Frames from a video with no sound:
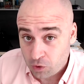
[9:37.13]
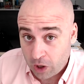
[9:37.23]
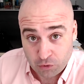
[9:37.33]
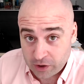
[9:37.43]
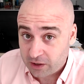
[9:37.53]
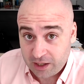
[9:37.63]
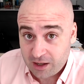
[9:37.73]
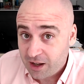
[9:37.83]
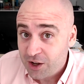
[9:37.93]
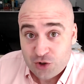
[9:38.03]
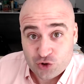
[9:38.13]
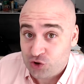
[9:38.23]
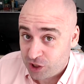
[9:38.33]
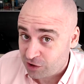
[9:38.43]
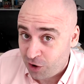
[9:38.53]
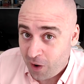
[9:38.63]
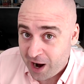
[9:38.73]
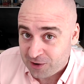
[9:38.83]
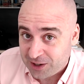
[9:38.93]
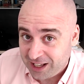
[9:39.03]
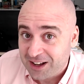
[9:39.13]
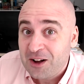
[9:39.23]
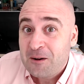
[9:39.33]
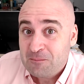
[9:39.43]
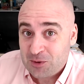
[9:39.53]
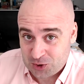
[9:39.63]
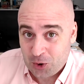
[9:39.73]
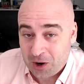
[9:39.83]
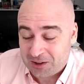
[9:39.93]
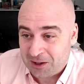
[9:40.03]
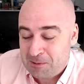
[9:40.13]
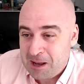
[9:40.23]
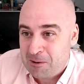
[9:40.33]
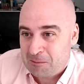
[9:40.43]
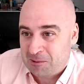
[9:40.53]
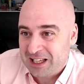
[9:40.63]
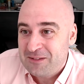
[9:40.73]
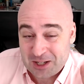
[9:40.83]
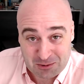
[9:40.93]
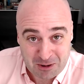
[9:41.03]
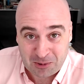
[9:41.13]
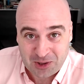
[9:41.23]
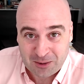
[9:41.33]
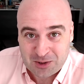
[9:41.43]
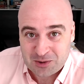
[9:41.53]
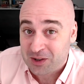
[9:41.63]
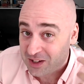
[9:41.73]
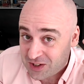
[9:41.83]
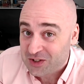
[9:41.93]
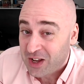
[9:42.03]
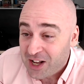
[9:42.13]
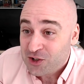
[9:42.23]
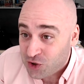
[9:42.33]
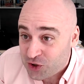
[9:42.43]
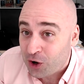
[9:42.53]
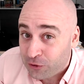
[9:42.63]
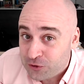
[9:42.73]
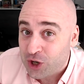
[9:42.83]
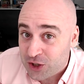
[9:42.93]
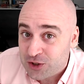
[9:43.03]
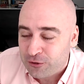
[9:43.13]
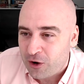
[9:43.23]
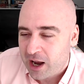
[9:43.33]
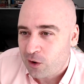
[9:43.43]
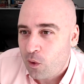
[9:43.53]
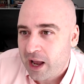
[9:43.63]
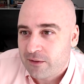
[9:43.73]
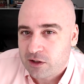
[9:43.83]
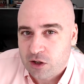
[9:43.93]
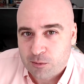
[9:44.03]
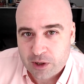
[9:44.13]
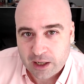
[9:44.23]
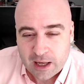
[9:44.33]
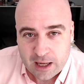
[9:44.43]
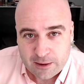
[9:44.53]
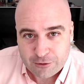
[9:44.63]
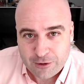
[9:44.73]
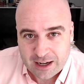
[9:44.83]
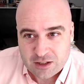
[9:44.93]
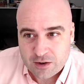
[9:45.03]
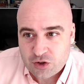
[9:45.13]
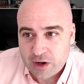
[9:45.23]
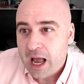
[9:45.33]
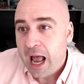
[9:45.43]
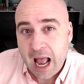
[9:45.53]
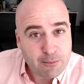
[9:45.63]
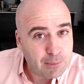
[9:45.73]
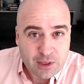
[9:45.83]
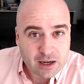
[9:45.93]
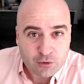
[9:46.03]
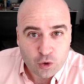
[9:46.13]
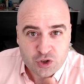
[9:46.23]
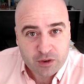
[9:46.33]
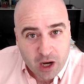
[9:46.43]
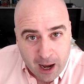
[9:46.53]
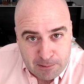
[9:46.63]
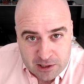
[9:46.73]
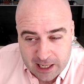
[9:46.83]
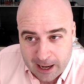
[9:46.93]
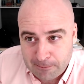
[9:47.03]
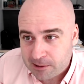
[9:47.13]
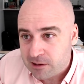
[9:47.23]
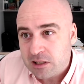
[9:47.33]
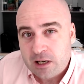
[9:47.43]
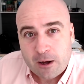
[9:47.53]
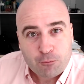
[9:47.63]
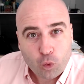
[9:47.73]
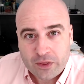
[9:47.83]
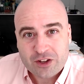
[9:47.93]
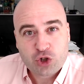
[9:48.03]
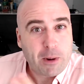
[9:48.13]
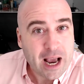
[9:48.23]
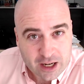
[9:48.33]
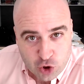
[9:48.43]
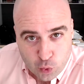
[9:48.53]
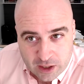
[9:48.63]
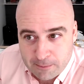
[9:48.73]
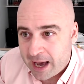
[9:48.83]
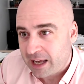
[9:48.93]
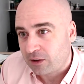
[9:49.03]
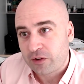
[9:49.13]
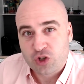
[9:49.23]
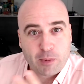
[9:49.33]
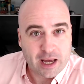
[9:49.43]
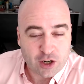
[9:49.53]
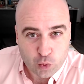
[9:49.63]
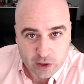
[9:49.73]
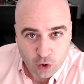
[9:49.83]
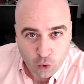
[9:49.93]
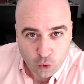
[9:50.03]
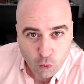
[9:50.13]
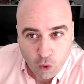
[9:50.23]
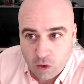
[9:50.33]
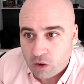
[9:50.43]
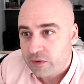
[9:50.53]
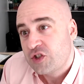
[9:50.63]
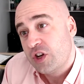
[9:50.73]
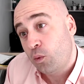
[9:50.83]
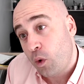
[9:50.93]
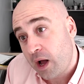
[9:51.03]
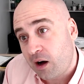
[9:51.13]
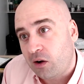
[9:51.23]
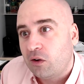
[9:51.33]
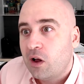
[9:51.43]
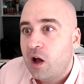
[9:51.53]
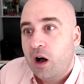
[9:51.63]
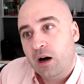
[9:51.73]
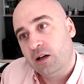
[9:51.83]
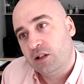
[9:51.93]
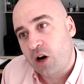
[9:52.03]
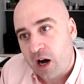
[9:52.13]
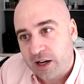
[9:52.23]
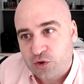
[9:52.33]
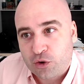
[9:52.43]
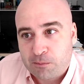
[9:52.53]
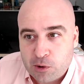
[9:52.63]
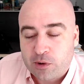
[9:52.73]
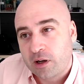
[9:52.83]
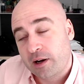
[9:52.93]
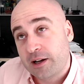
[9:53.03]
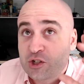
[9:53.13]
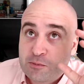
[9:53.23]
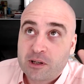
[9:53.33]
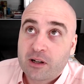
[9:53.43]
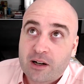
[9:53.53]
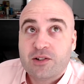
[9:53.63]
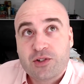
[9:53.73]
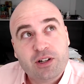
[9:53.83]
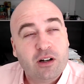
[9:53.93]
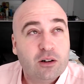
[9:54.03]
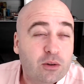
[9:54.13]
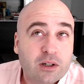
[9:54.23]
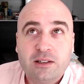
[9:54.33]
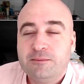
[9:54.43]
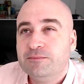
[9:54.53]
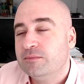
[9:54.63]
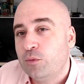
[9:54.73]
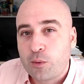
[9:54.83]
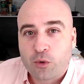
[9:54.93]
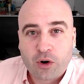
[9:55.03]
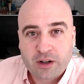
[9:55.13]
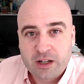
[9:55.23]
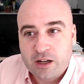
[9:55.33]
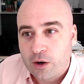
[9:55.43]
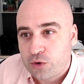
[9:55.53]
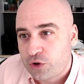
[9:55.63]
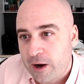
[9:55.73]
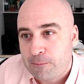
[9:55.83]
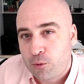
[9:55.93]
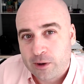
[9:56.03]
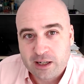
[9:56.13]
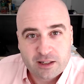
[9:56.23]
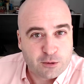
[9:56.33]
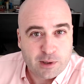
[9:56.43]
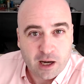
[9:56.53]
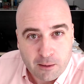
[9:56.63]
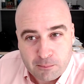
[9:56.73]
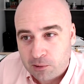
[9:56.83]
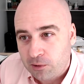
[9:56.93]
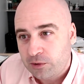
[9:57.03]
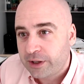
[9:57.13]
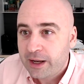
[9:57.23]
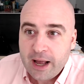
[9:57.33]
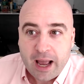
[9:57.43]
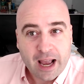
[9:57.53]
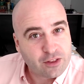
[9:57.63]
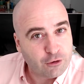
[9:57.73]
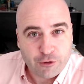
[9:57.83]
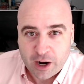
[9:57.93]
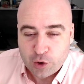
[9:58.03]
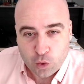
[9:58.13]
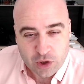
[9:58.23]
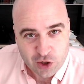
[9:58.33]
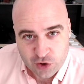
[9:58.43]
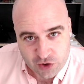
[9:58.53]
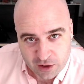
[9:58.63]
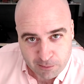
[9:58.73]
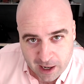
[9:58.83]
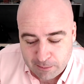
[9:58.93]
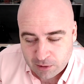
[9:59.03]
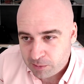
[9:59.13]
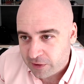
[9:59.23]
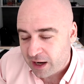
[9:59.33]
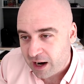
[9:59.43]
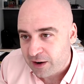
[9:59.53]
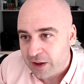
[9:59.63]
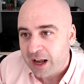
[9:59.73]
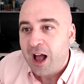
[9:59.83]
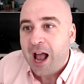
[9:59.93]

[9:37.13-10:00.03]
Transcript: Really, zero irony, Historically, people believe this. People talk themselves into this self-justifying way of interpreting the facts of history. But then, of course, if the opposite happens, when the Spanish win a battle or the Spanish win a whole war, they say, well, God is rebuking us because, we were on an ego trip. We needed to be humbled. And they'll find quotations in the Bible about that kind of thing.